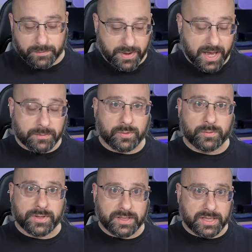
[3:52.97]

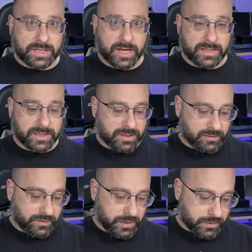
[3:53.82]
compatible with the DJI
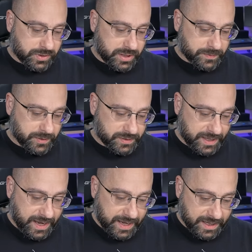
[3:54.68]
digital video
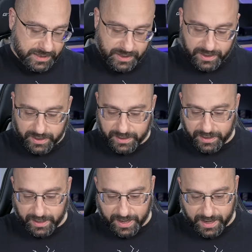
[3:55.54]
transmitters, and
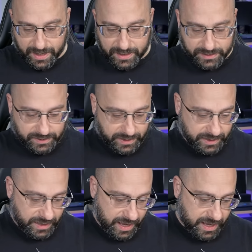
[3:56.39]
it has an